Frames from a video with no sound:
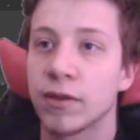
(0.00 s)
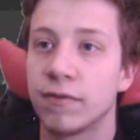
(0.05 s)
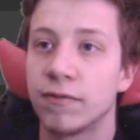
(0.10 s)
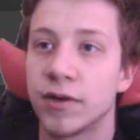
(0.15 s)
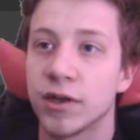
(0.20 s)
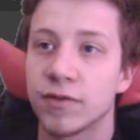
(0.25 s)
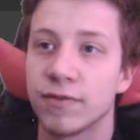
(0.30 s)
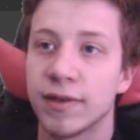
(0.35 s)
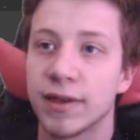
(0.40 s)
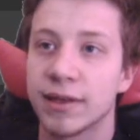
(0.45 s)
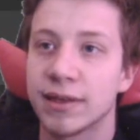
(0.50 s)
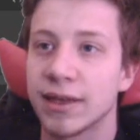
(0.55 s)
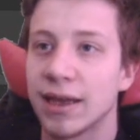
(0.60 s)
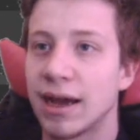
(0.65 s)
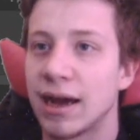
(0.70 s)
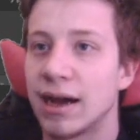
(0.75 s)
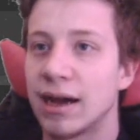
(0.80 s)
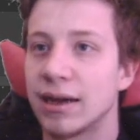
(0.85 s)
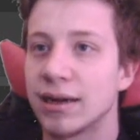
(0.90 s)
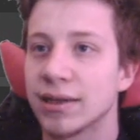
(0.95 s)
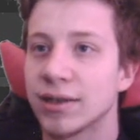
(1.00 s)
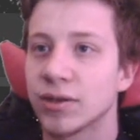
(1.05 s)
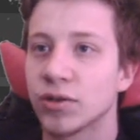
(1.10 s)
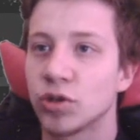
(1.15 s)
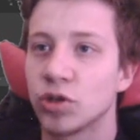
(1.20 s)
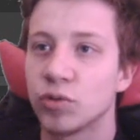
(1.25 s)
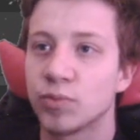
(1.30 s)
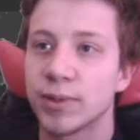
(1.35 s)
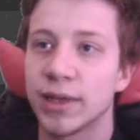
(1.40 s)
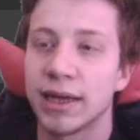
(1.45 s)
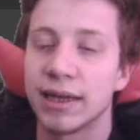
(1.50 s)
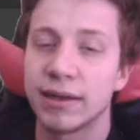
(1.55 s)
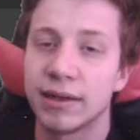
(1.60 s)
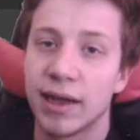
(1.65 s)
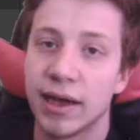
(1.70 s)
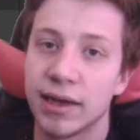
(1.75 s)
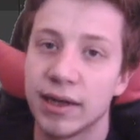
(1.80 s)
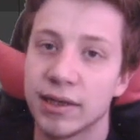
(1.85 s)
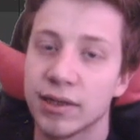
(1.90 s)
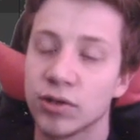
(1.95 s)
First things are sculpt and
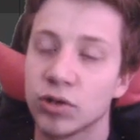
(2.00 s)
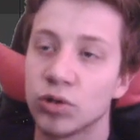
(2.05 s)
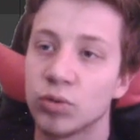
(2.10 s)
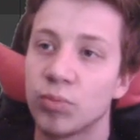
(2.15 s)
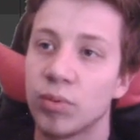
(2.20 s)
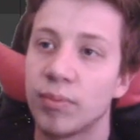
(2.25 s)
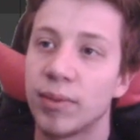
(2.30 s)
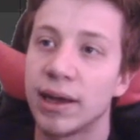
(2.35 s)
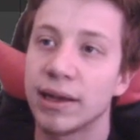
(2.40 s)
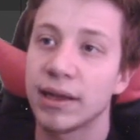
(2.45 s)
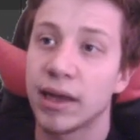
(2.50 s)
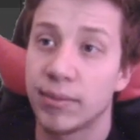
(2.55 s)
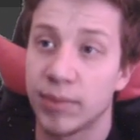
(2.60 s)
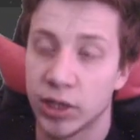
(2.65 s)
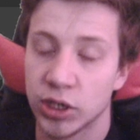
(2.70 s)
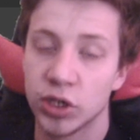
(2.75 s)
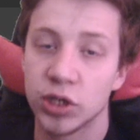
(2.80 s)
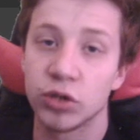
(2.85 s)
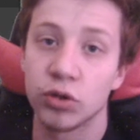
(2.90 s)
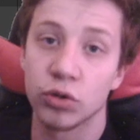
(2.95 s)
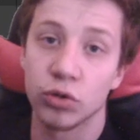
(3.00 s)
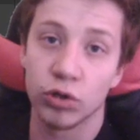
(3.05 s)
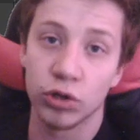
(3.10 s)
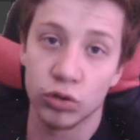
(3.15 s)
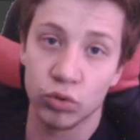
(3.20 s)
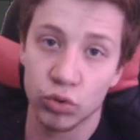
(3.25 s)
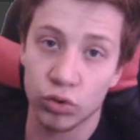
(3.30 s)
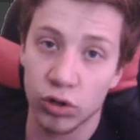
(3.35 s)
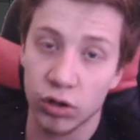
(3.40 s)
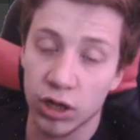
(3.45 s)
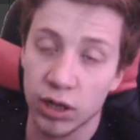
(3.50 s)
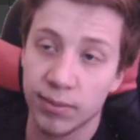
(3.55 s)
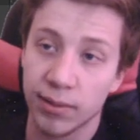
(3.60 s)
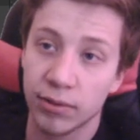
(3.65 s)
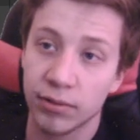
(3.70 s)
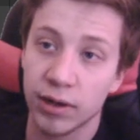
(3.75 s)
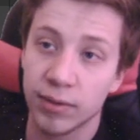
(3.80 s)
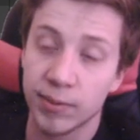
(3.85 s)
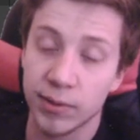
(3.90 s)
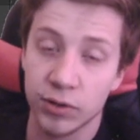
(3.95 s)
dynasculpt, but I'm actually not going to talk
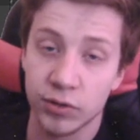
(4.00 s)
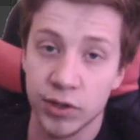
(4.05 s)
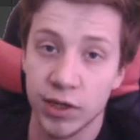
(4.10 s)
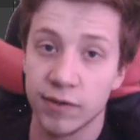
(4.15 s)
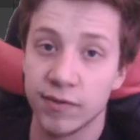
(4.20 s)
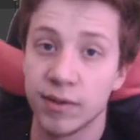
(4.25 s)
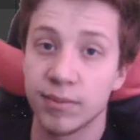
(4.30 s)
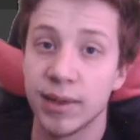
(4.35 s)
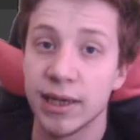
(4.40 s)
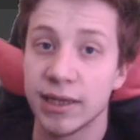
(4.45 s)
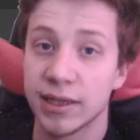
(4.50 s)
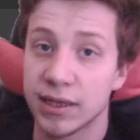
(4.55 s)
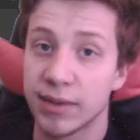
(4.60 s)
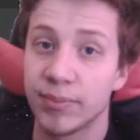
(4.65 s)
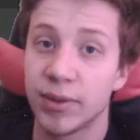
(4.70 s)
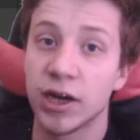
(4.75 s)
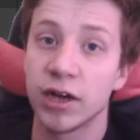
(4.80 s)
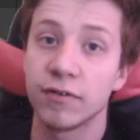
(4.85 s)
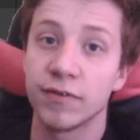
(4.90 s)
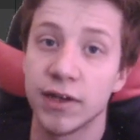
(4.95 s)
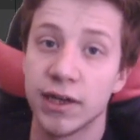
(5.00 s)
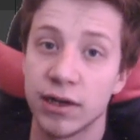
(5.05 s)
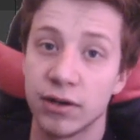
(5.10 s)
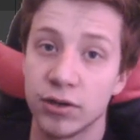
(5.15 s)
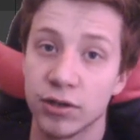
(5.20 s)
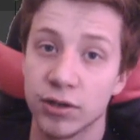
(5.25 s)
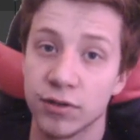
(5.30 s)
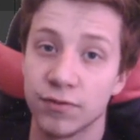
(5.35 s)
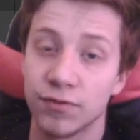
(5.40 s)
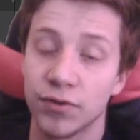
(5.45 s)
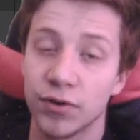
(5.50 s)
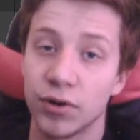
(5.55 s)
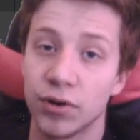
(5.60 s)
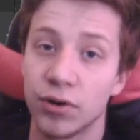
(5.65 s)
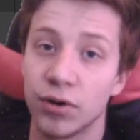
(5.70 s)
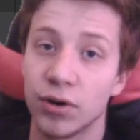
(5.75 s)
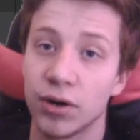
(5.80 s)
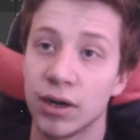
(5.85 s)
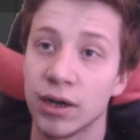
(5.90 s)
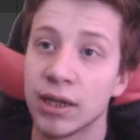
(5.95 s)
about that because I will make separate videos
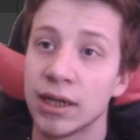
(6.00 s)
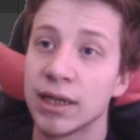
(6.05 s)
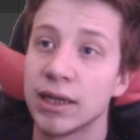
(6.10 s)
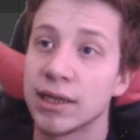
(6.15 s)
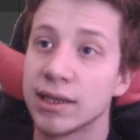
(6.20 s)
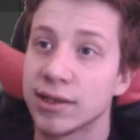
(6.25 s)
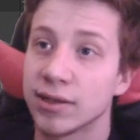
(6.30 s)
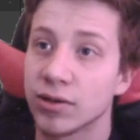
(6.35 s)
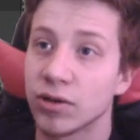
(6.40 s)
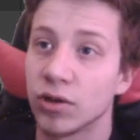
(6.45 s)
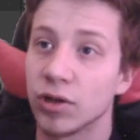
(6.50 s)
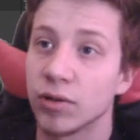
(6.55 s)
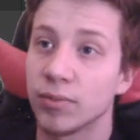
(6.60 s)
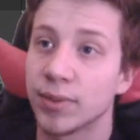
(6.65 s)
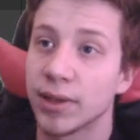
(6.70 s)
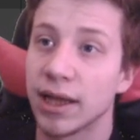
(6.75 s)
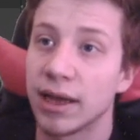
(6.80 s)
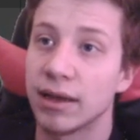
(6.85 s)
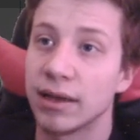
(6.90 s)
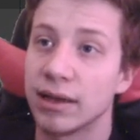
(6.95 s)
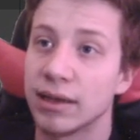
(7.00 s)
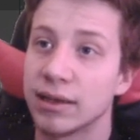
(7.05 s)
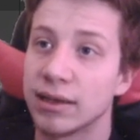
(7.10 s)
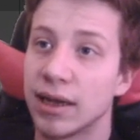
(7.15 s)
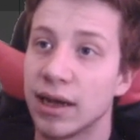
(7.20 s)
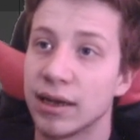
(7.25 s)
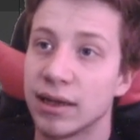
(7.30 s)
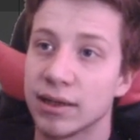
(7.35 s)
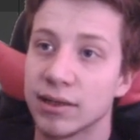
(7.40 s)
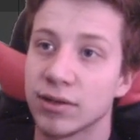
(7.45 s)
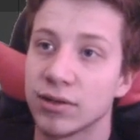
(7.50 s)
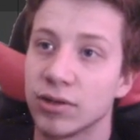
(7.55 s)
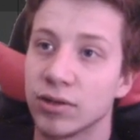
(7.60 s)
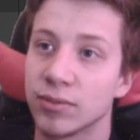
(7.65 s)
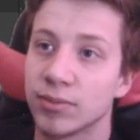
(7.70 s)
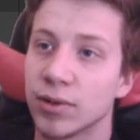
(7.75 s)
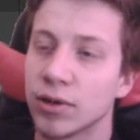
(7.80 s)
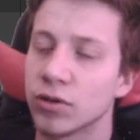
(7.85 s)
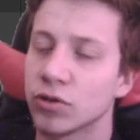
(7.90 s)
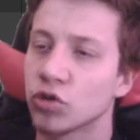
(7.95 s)
for sculpt and
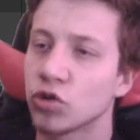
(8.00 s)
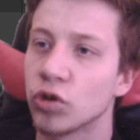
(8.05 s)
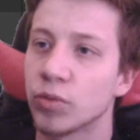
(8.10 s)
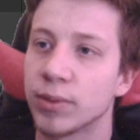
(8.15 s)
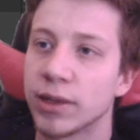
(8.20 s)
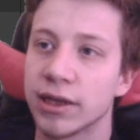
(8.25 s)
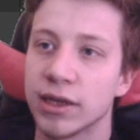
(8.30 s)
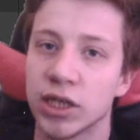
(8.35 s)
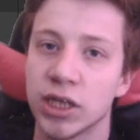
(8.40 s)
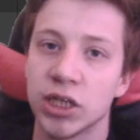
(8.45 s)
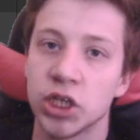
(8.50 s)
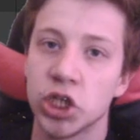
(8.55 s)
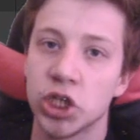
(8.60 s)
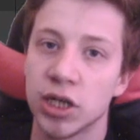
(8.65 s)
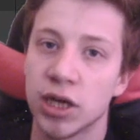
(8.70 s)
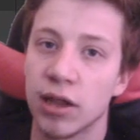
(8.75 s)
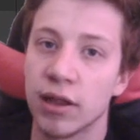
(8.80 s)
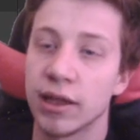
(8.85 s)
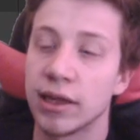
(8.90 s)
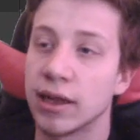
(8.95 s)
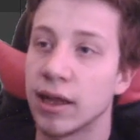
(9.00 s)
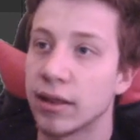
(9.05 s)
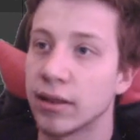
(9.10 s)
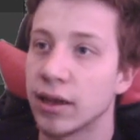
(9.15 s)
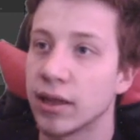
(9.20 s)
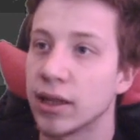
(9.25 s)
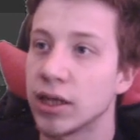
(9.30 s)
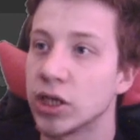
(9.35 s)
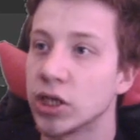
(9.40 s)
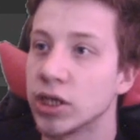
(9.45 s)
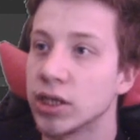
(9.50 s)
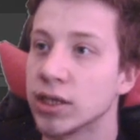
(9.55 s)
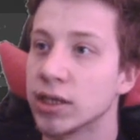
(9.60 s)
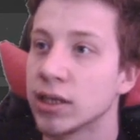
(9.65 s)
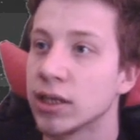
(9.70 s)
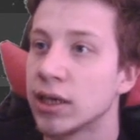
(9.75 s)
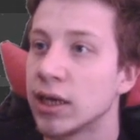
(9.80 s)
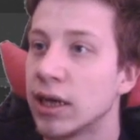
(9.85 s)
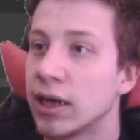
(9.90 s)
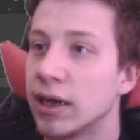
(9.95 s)
dynasculpt, or sculpting in general in Unreal
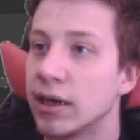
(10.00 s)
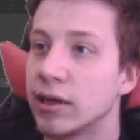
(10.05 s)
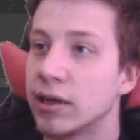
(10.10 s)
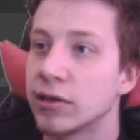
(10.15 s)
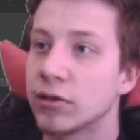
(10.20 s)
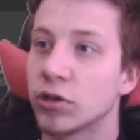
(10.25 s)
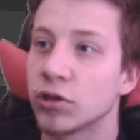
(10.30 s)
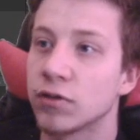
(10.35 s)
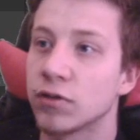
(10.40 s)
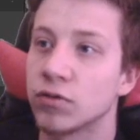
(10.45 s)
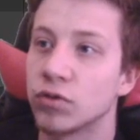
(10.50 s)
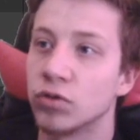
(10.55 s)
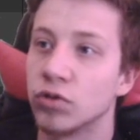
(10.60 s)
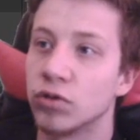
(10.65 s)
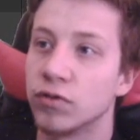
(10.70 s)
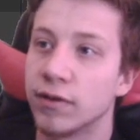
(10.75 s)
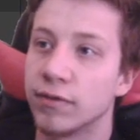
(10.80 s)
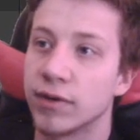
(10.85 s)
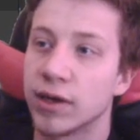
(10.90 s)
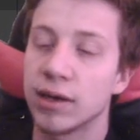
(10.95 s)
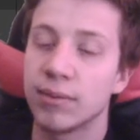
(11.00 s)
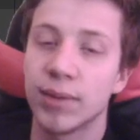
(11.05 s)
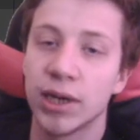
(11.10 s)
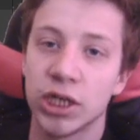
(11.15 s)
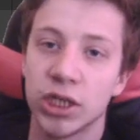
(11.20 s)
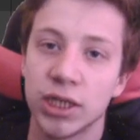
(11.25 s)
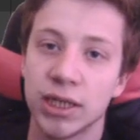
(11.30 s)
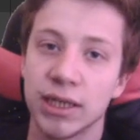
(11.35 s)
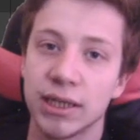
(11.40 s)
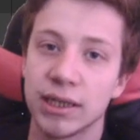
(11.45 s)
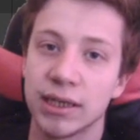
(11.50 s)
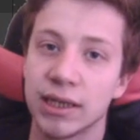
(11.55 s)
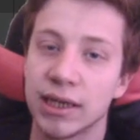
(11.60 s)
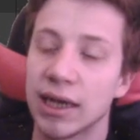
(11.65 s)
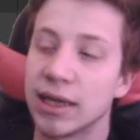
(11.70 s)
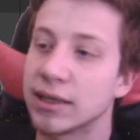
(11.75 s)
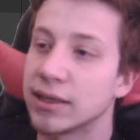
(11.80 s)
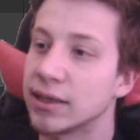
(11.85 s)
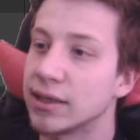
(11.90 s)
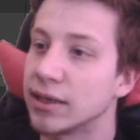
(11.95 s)
Engine. It has a lot to do with remeshing,
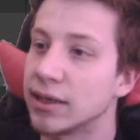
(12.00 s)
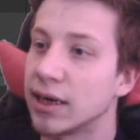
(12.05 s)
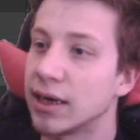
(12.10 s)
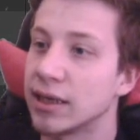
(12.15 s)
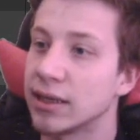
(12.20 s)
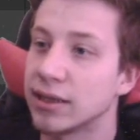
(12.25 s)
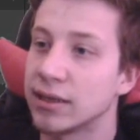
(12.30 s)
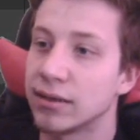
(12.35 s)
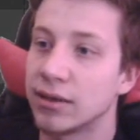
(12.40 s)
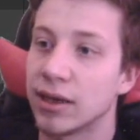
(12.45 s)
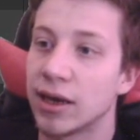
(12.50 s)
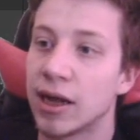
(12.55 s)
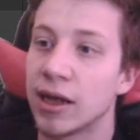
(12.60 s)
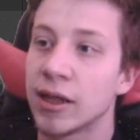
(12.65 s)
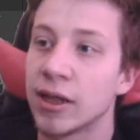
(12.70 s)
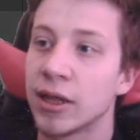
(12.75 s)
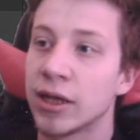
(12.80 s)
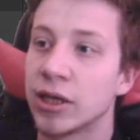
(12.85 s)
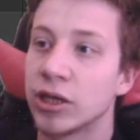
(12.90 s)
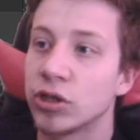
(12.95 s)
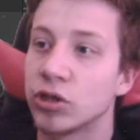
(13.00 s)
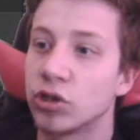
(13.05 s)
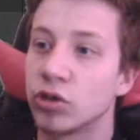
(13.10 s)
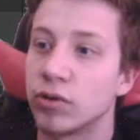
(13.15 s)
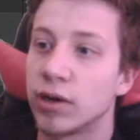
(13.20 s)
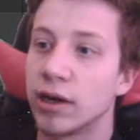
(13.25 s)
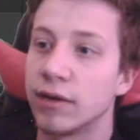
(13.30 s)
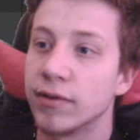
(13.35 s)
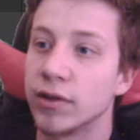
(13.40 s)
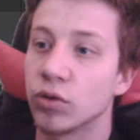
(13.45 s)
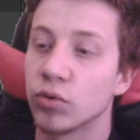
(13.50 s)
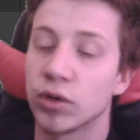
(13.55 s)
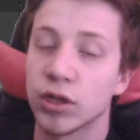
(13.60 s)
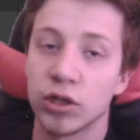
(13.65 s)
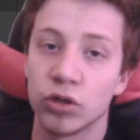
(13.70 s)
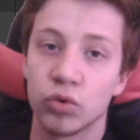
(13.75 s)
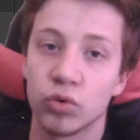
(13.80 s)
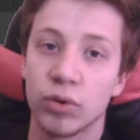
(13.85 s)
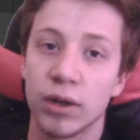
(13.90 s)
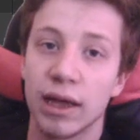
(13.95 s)
etc, etc. So I will look
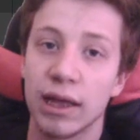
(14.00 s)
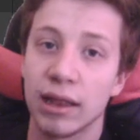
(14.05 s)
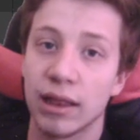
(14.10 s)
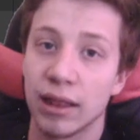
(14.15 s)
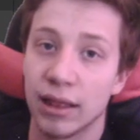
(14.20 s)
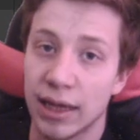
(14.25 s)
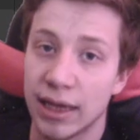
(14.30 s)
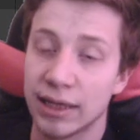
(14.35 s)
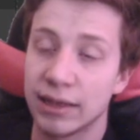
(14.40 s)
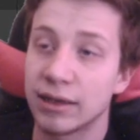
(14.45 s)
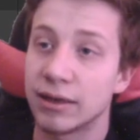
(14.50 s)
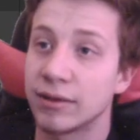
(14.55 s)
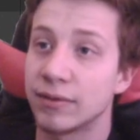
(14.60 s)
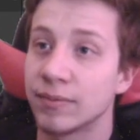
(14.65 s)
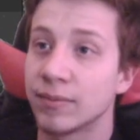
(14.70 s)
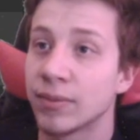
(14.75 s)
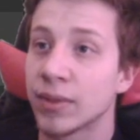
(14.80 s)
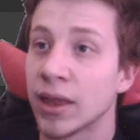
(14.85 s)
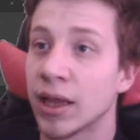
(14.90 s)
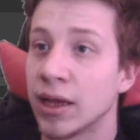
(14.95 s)
into that later.